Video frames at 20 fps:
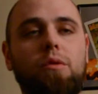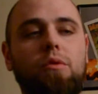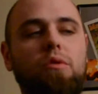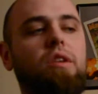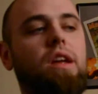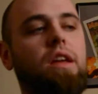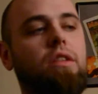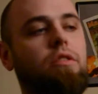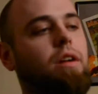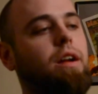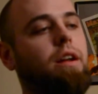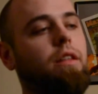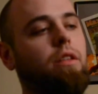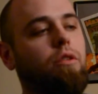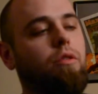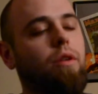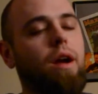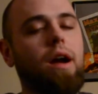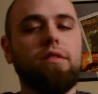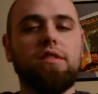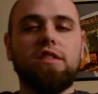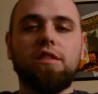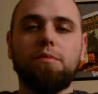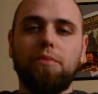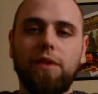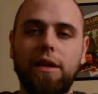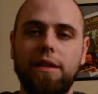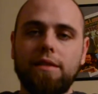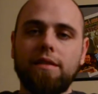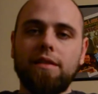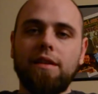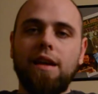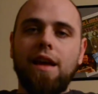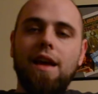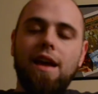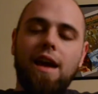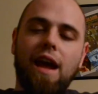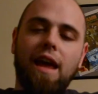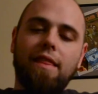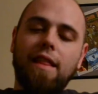Either end of the crowd splits
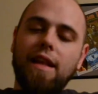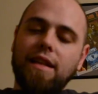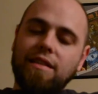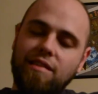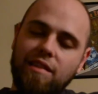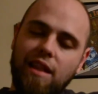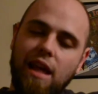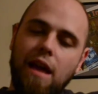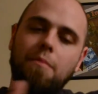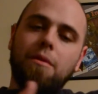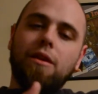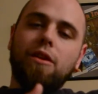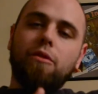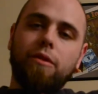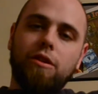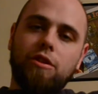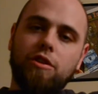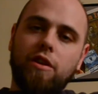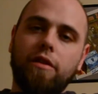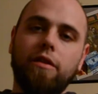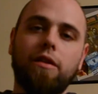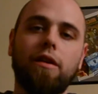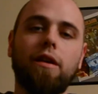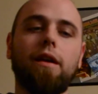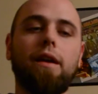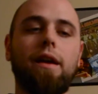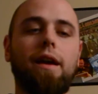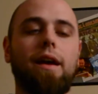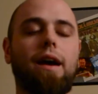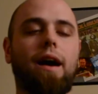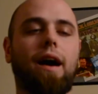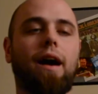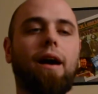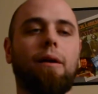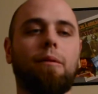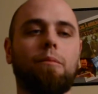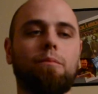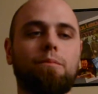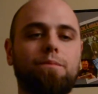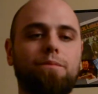and they slam into each other.
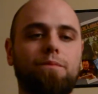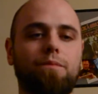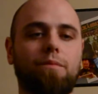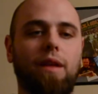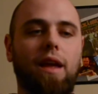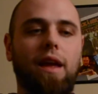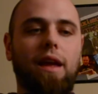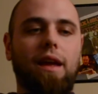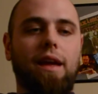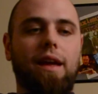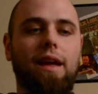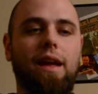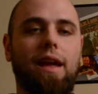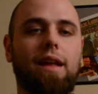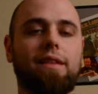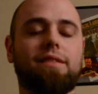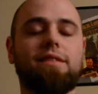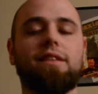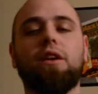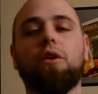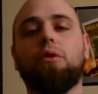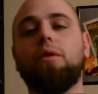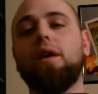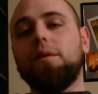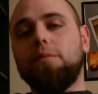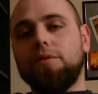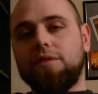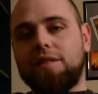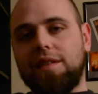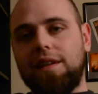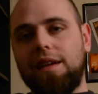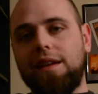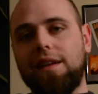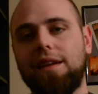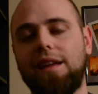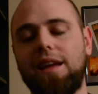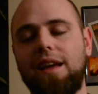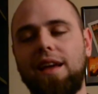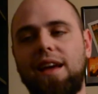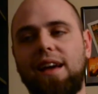It's an incredible
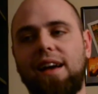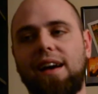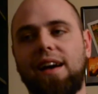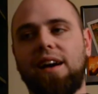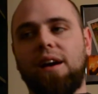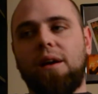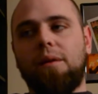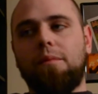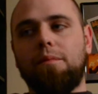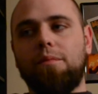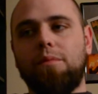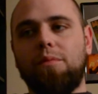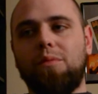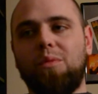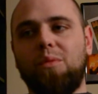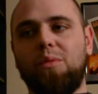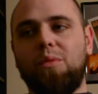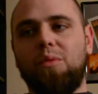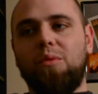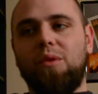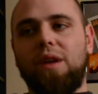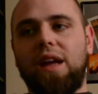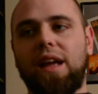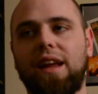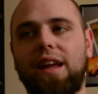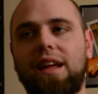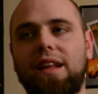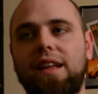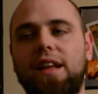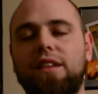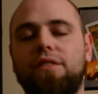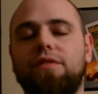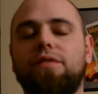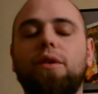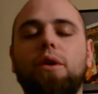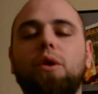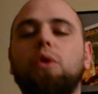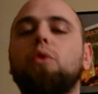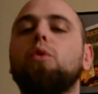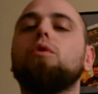scene. It's
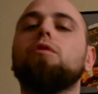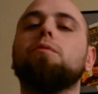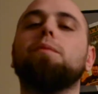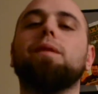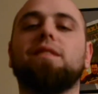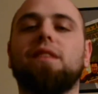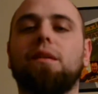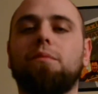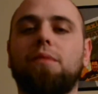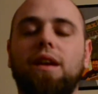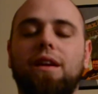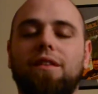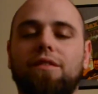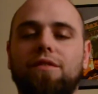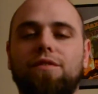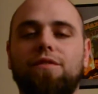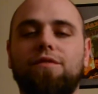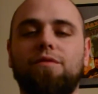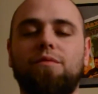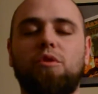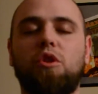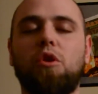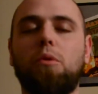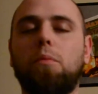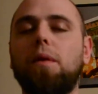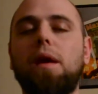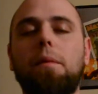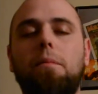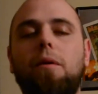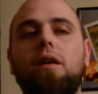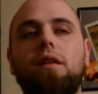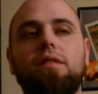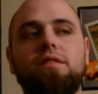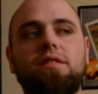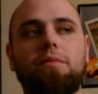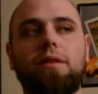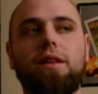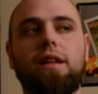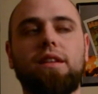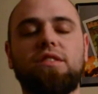very cool to be a part of
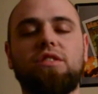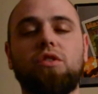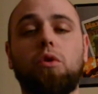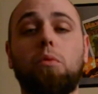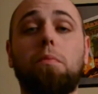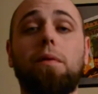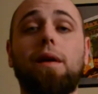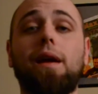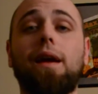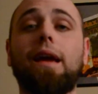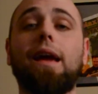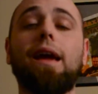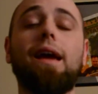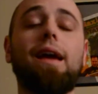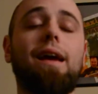something that's so big.